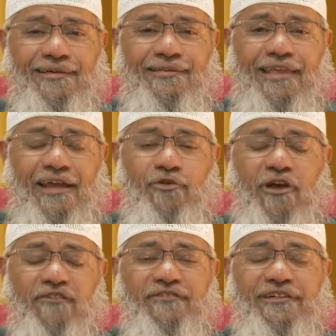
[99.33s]
that you
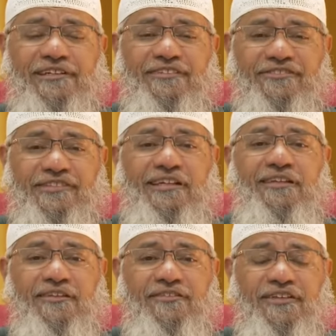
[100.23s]
have certain
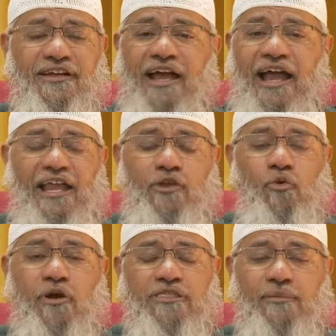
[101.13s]
skills and you
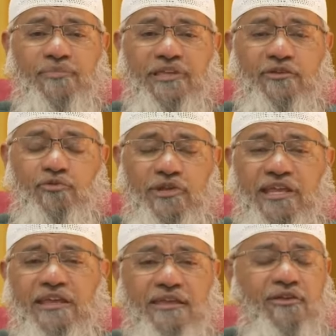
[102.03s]
want something
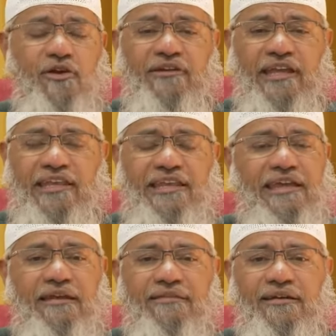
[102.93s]
unique, your
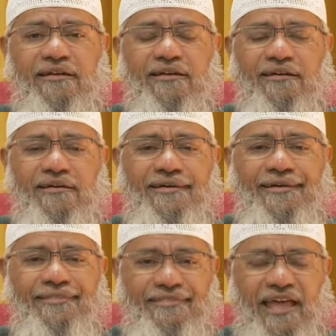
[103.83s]
technique, etc.,
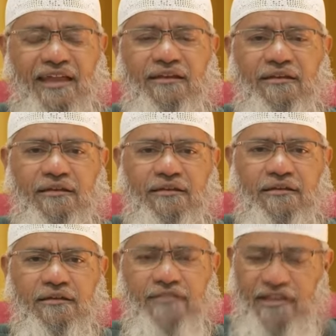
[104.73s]
then
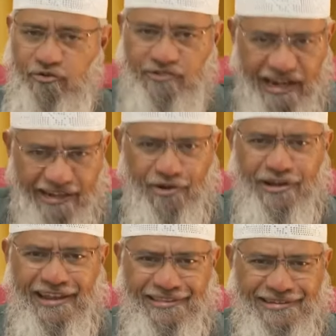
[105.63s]
you start an
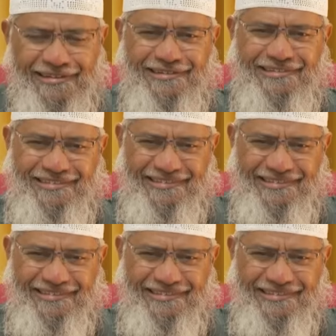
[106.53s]
organization.